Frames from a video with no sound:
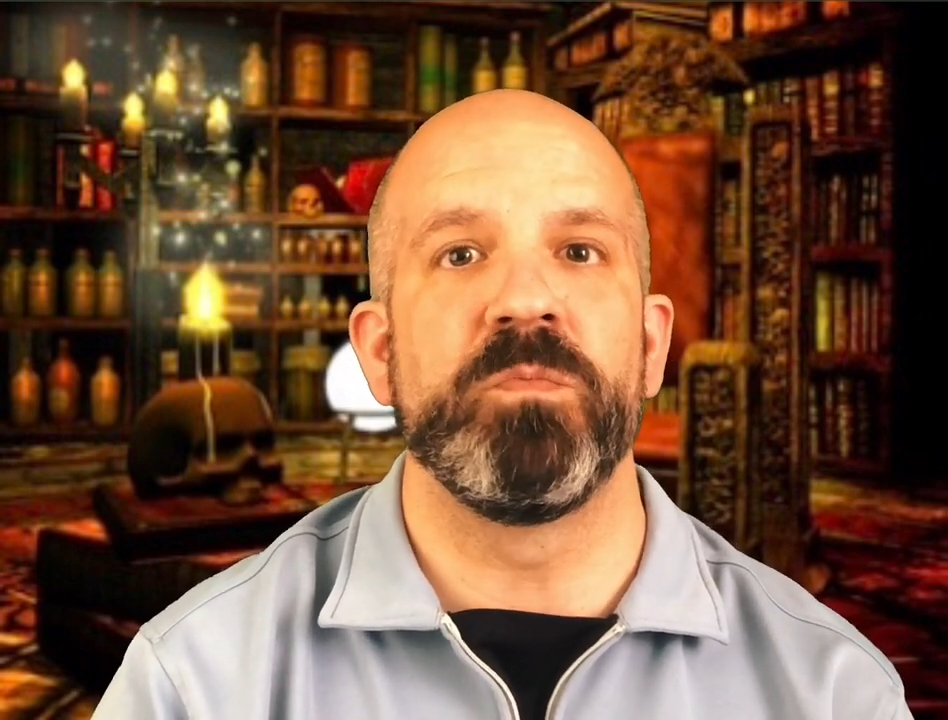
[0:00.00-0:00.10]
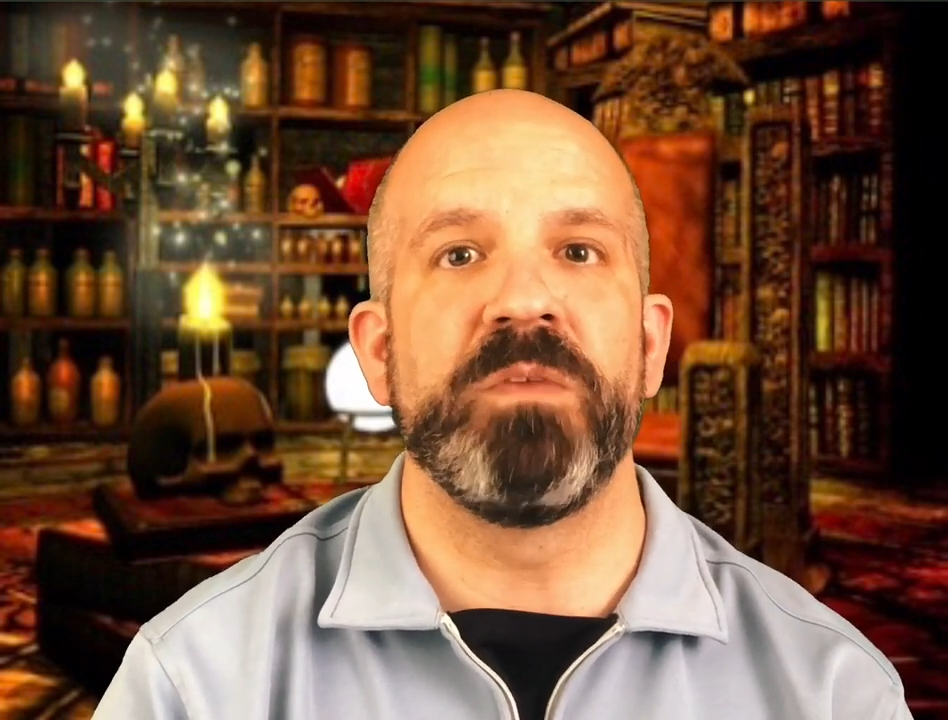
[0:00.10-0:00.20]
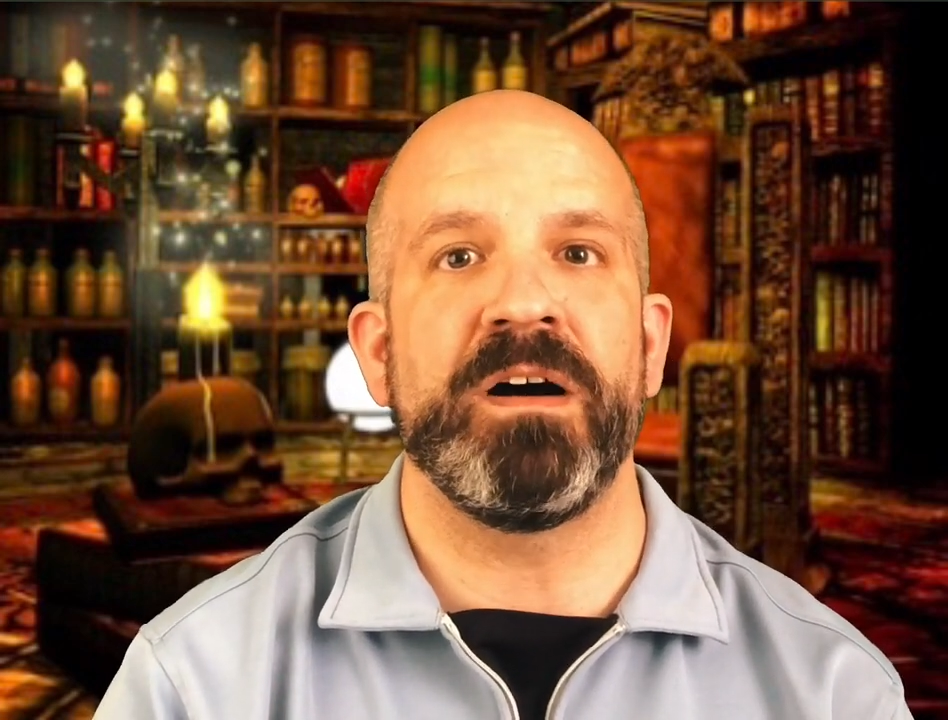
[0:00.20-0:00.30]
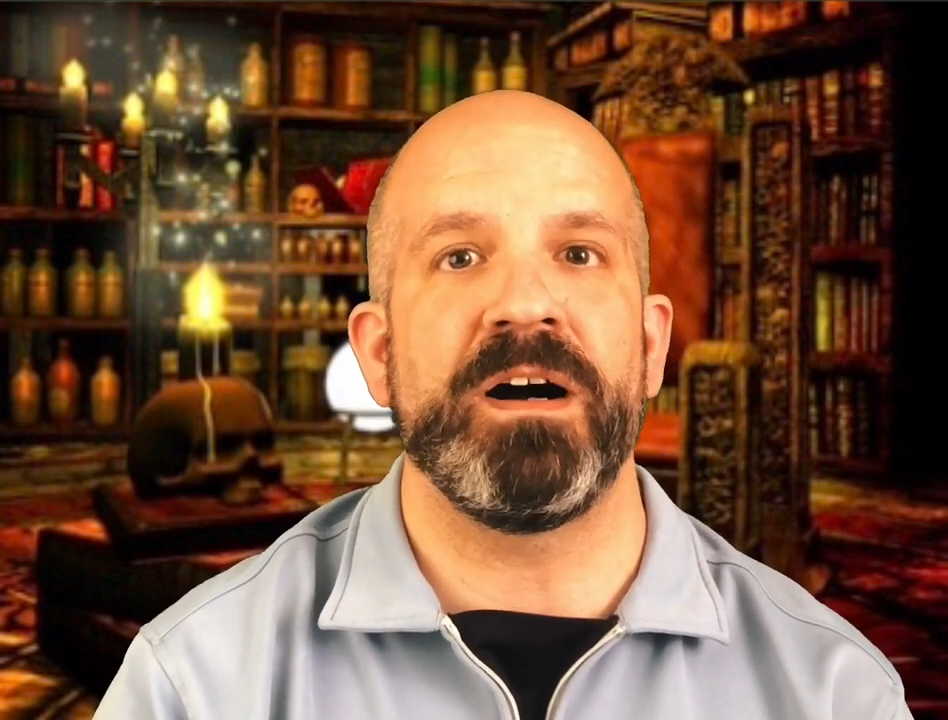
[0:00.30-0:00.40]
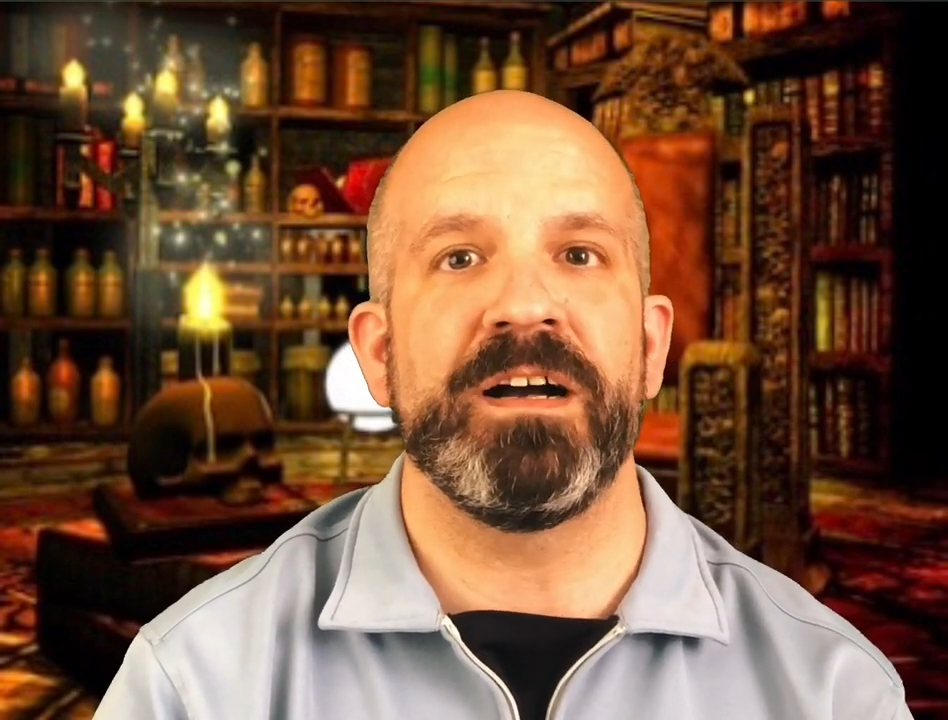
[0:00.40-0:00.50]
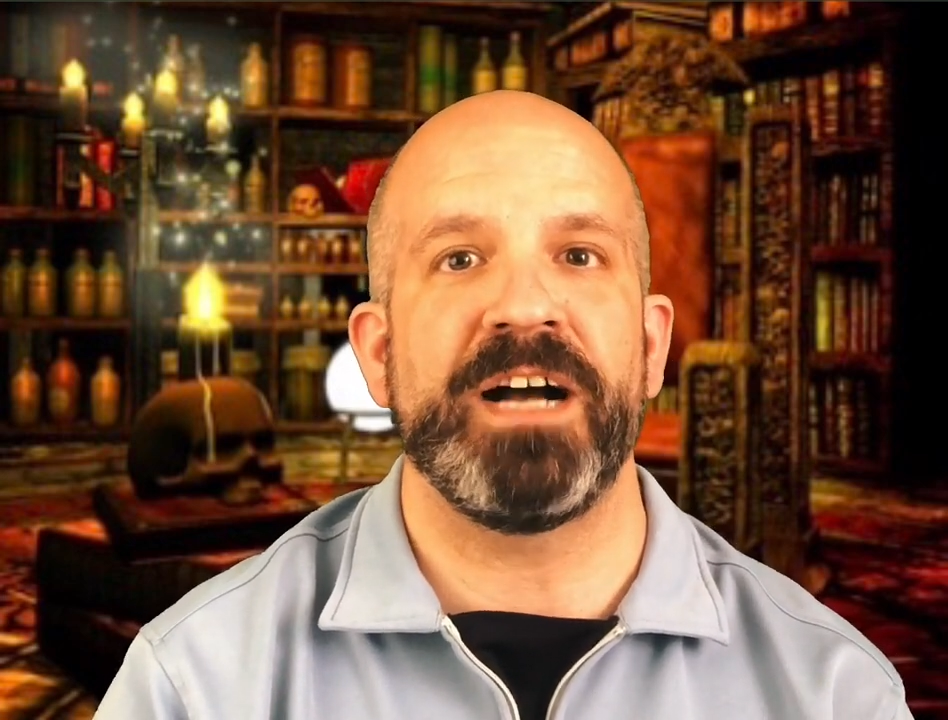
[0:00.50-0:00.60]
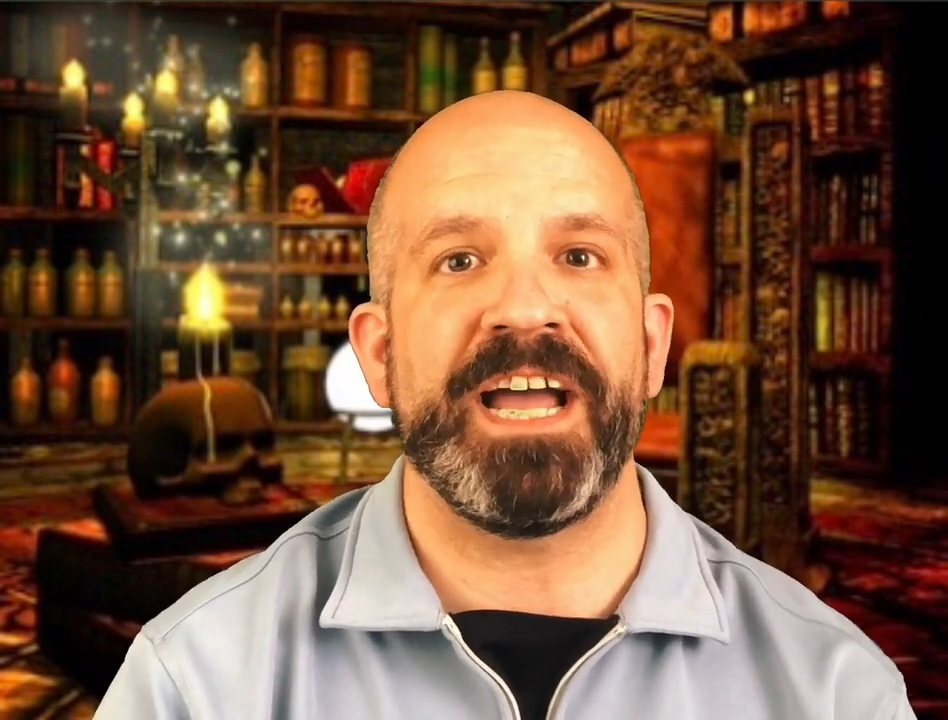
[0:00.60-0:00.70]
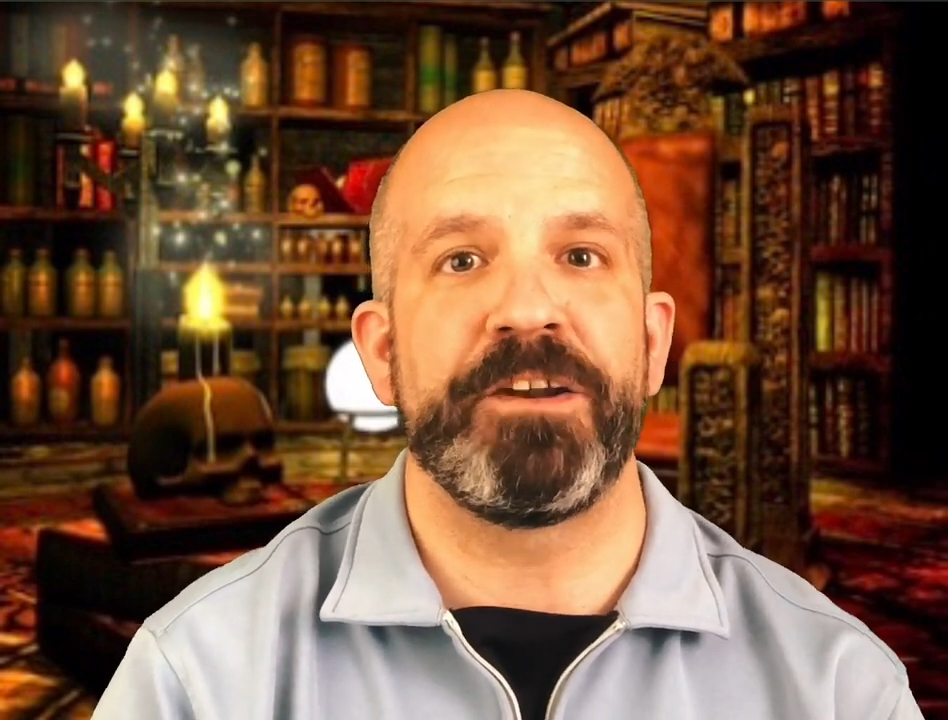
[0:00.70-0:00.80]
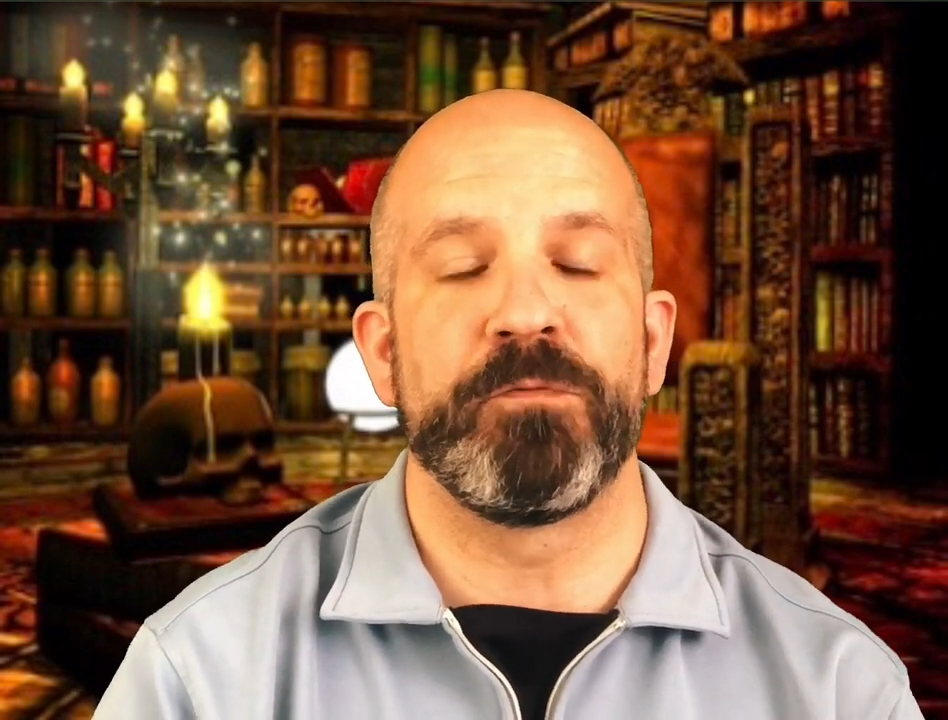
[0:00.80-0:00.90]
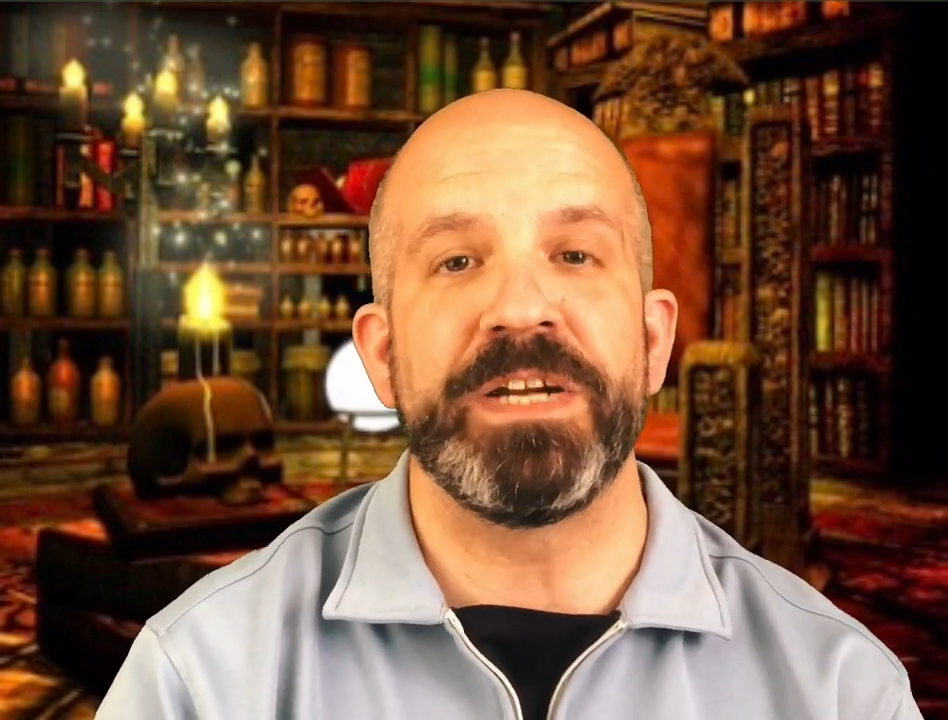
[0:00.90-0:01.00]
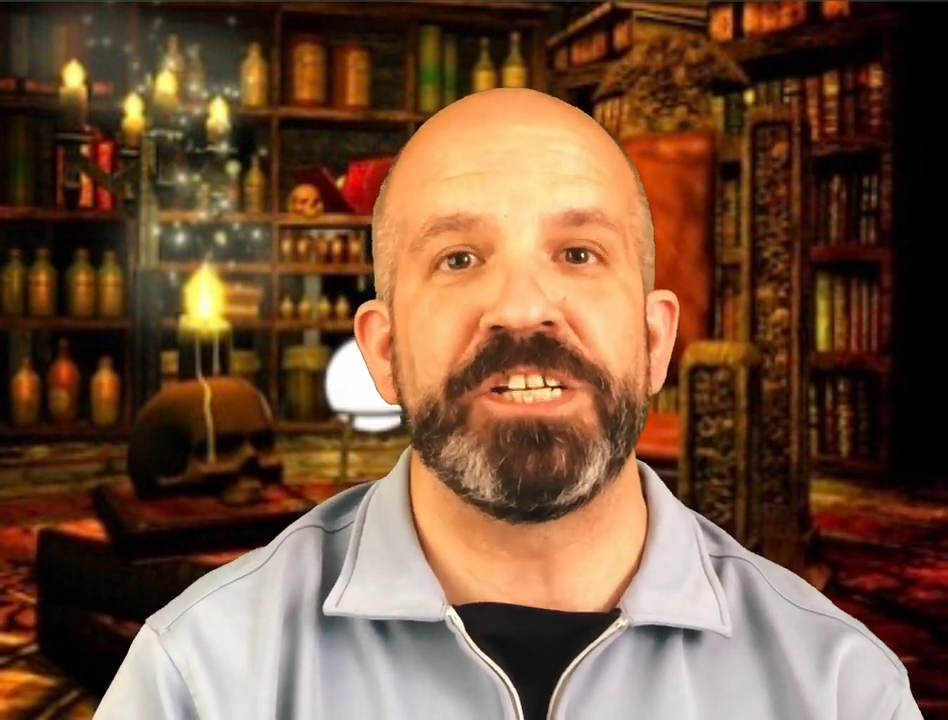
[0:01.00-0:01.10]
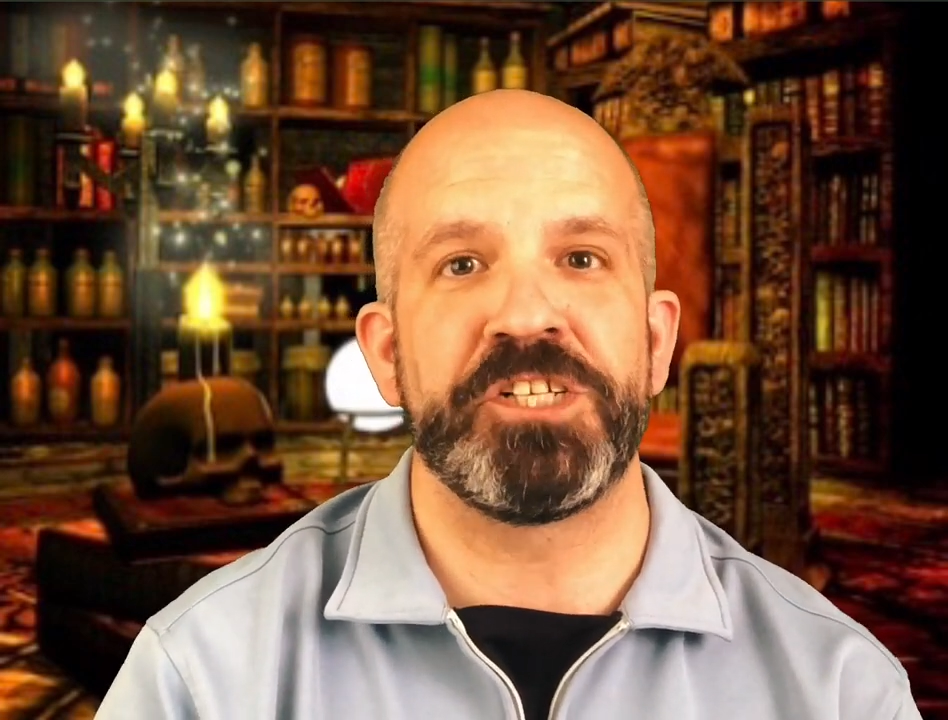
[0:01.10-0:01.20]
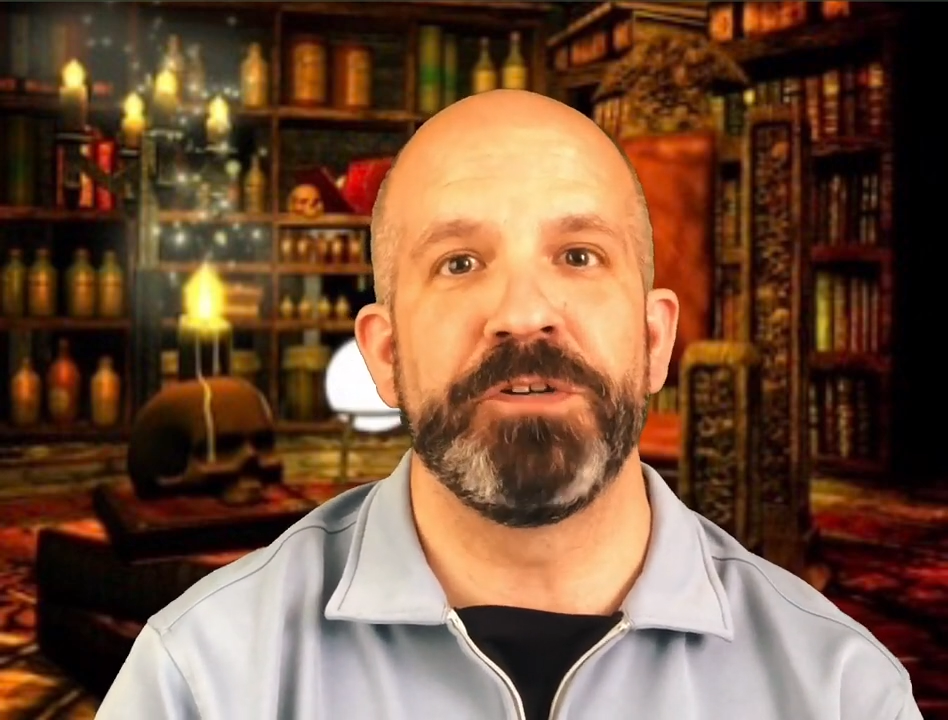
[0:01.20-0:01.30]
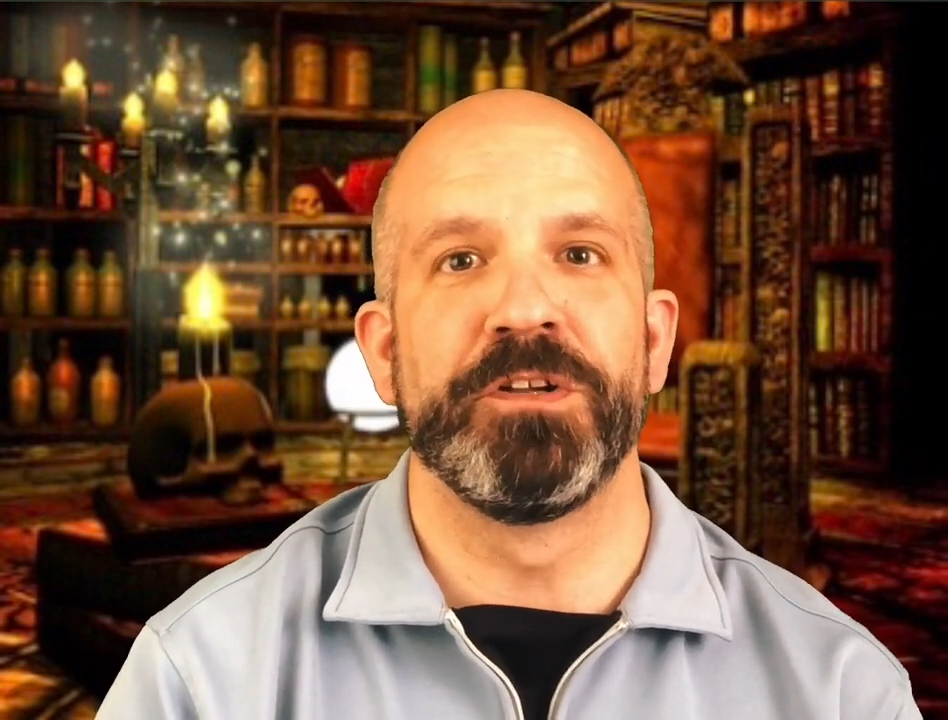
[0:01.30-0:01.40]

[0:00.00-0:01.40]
I had to reshoot